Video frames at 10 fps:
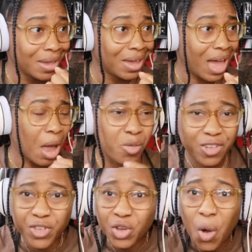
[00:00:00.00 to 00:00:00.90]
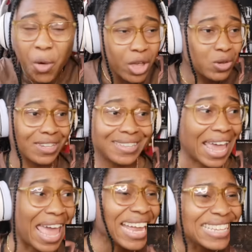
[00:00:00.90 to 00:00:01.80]
I'm ready for the choreo to
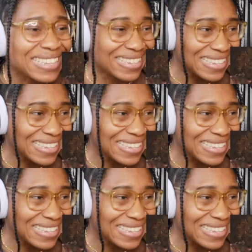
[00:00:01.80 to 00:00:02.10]
dance.